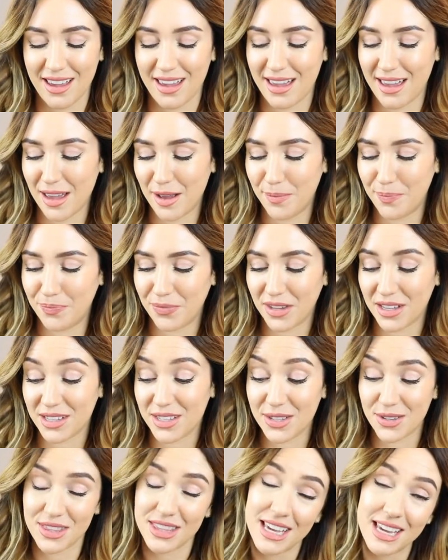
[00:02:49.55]
Um,
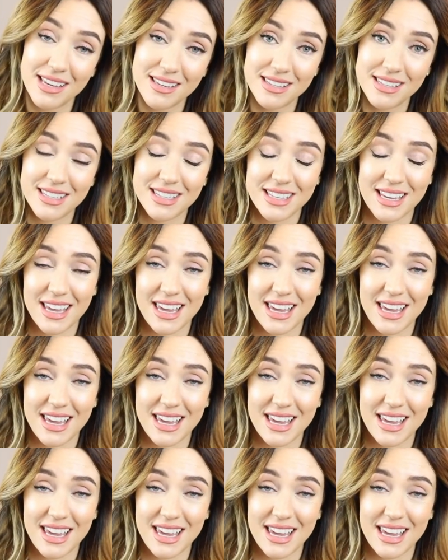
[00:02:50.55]
so this